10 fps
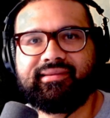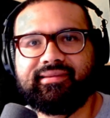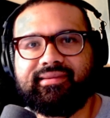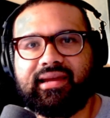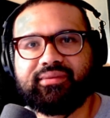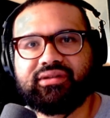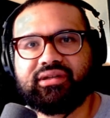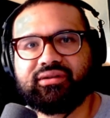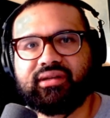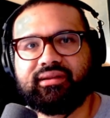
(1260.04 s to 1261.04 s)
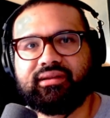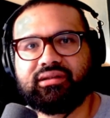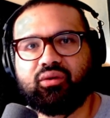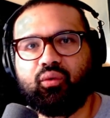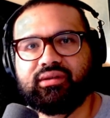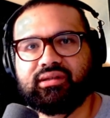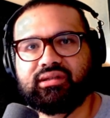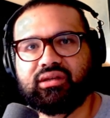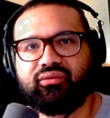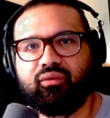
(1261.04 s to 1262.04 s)
its damage scales like this. One
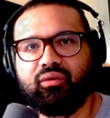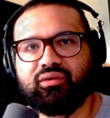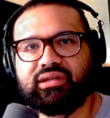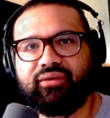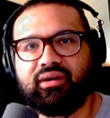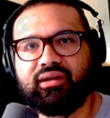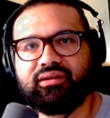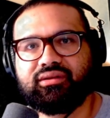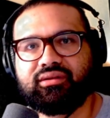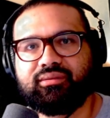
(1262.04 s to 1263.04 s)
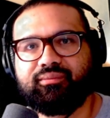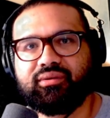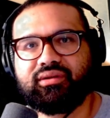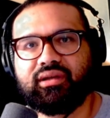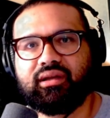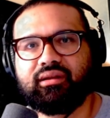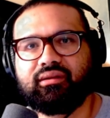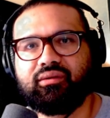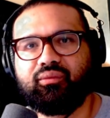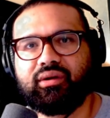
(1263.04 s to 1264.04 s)
successful roll, 70%
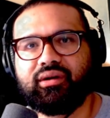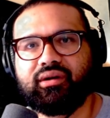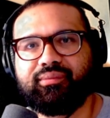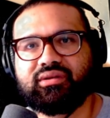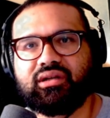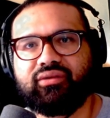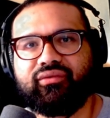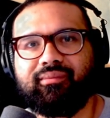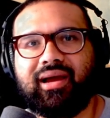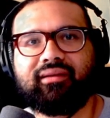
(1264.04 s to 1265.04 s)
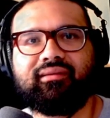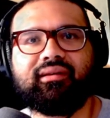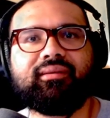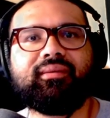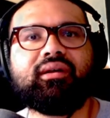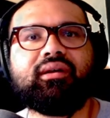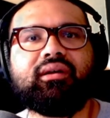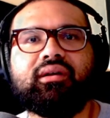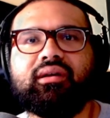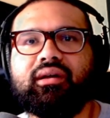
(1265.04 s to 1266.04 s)
to 100% of your max hit.
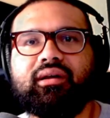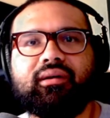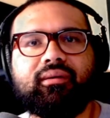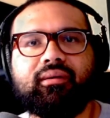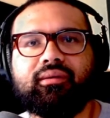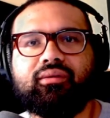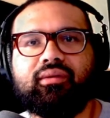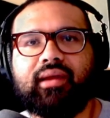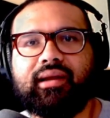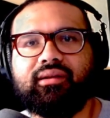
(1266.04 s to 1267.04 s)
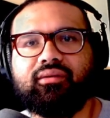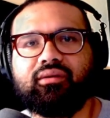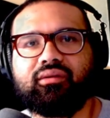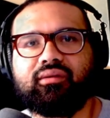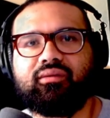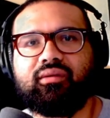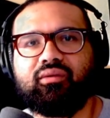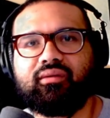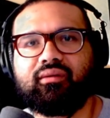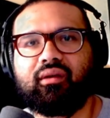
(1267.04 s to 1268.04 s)
90 to 2
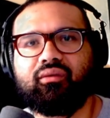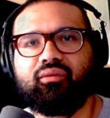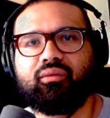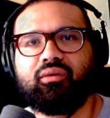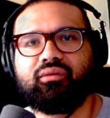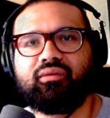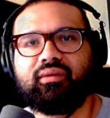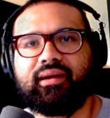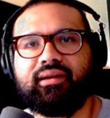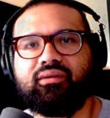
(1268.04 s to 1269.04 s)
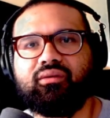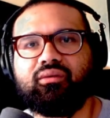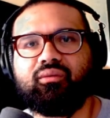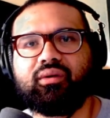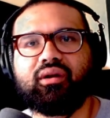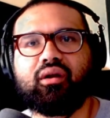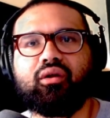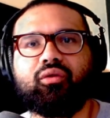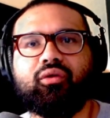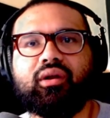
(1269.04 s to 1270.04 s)
successful rolls, 90 to
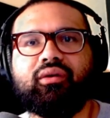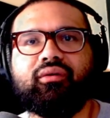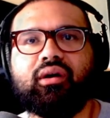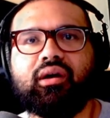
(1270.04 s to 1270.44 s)
130